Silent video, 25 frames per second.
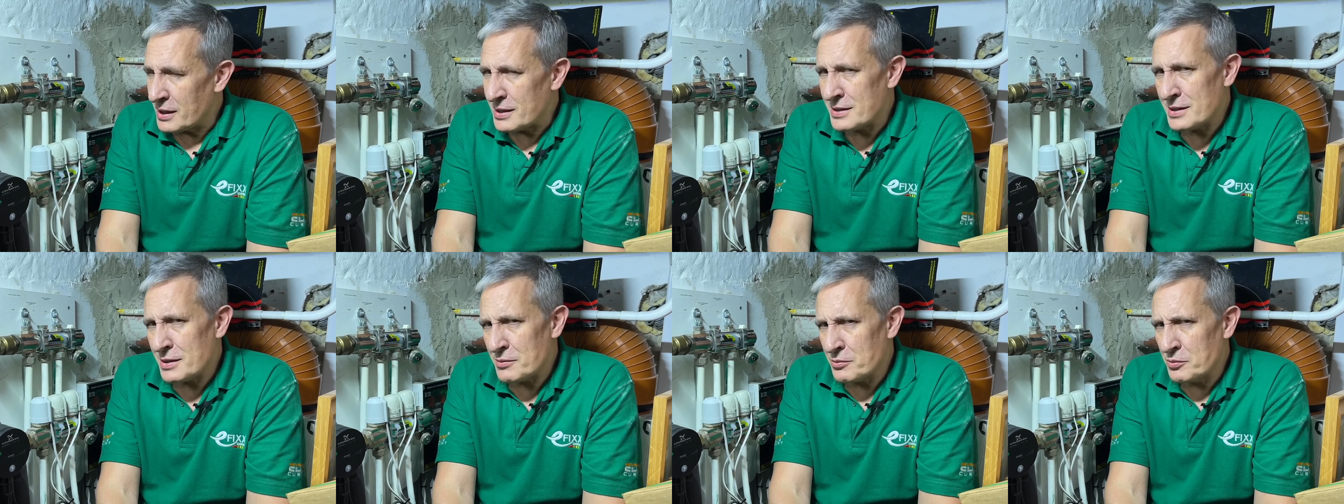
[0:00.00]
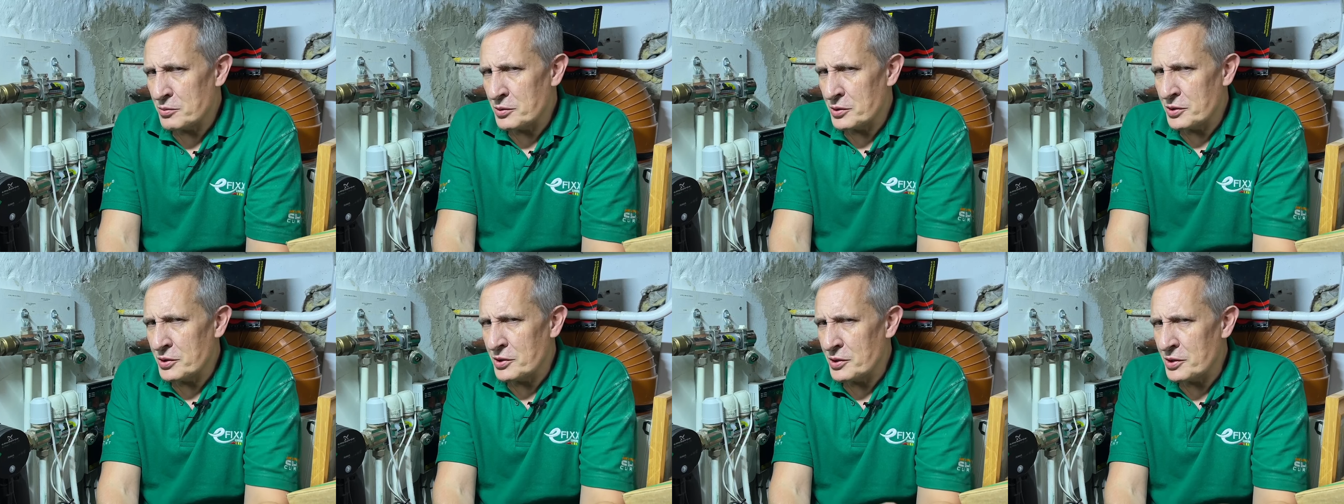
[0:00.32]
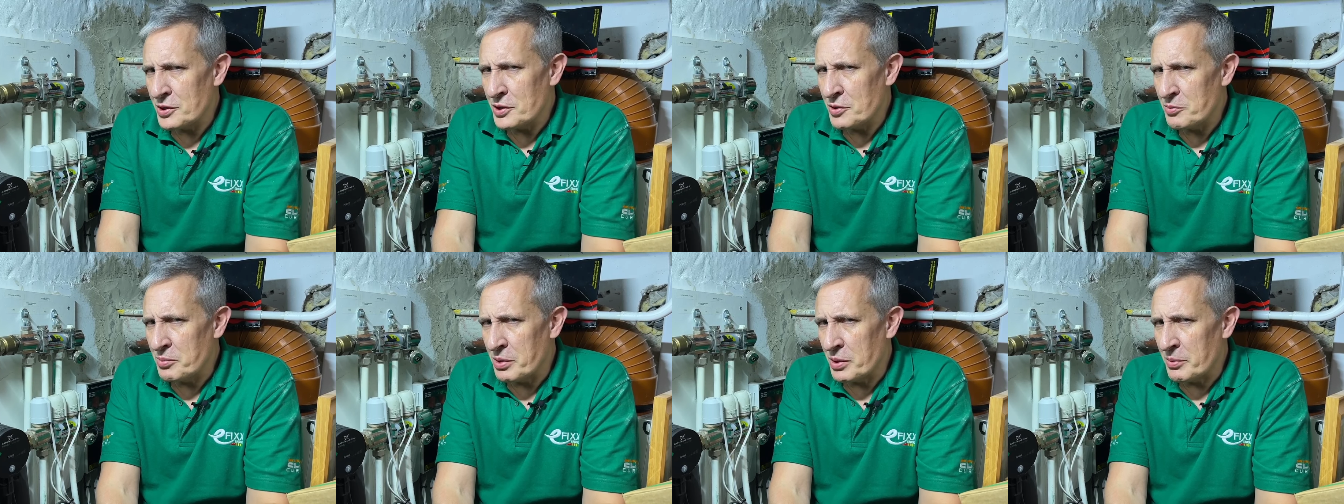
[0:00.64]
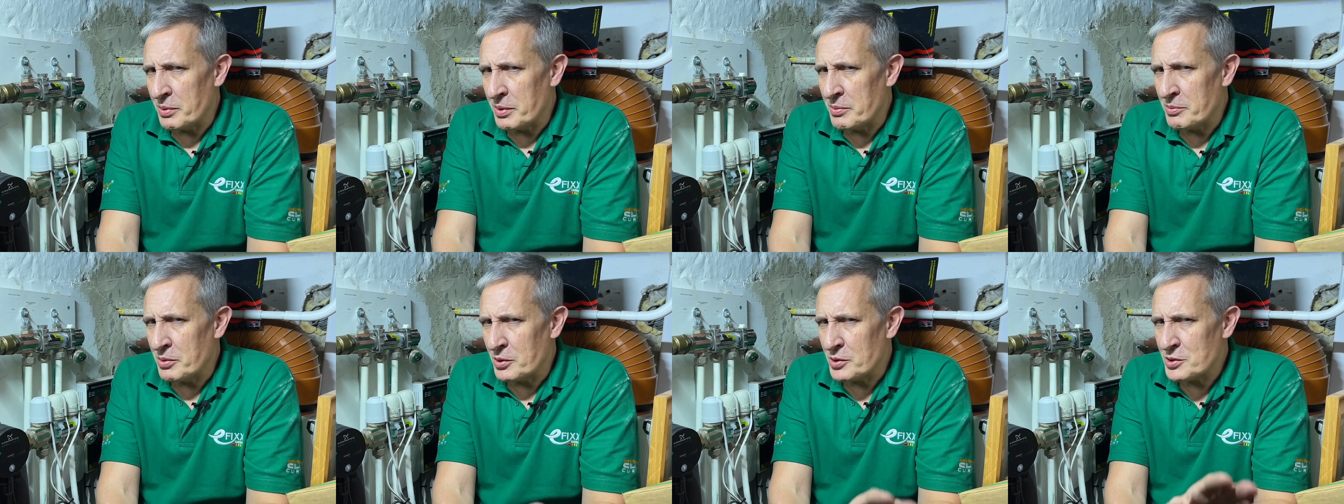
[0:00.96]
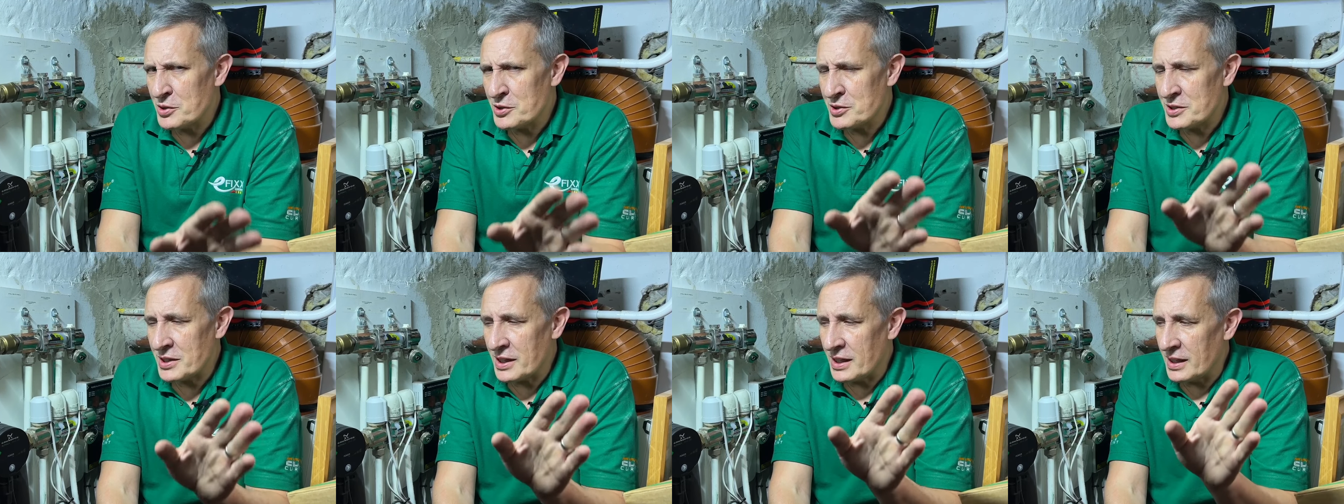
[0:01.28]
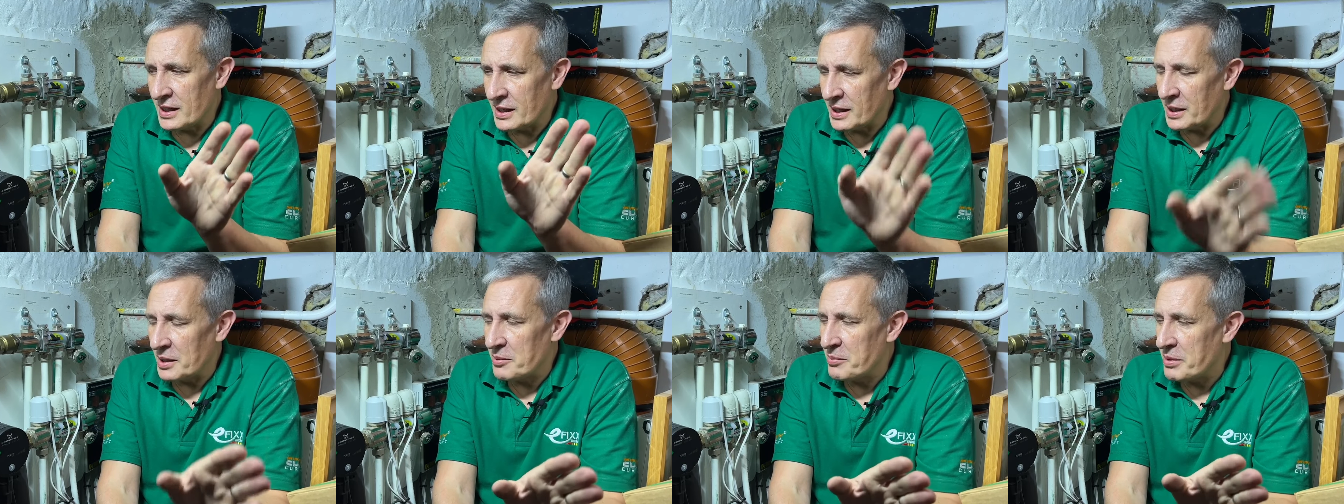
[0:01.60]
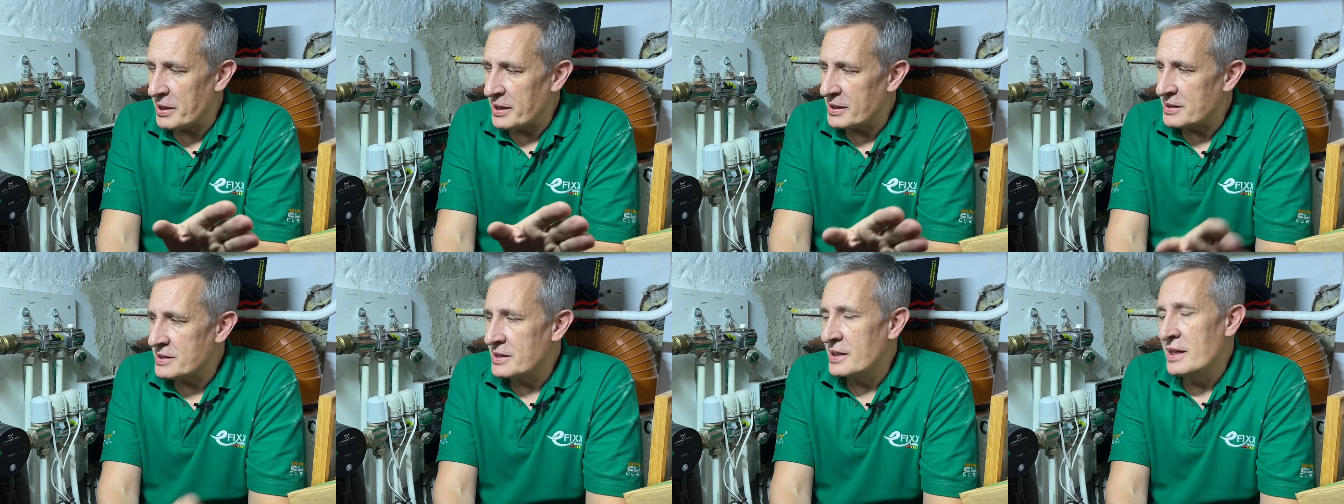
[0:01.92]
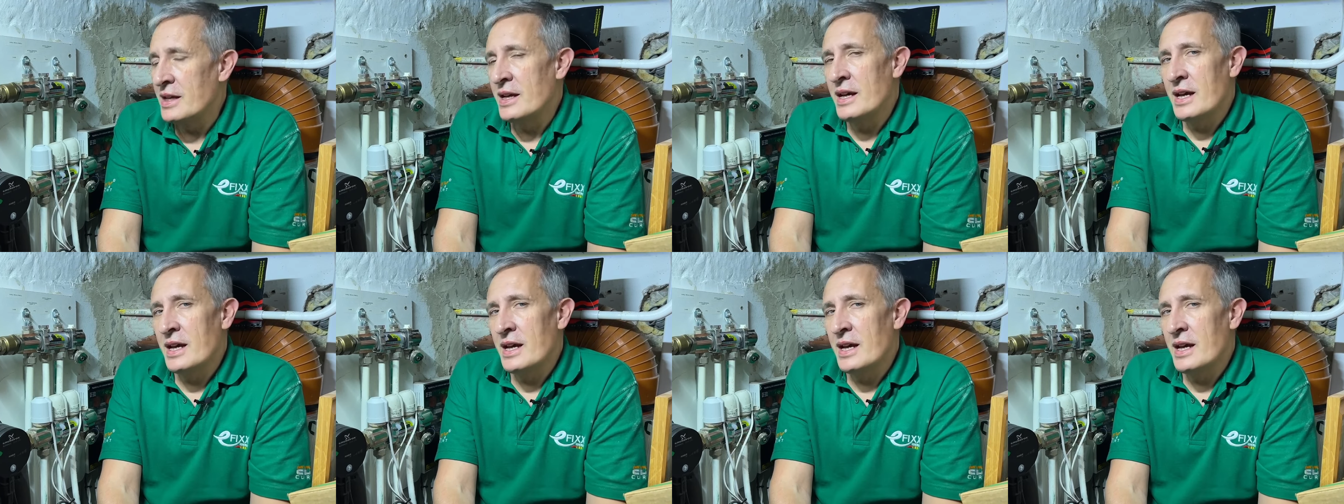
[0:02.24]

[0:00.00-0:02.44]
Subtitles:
I said we weren't gonna do plumbing, but just a little bit.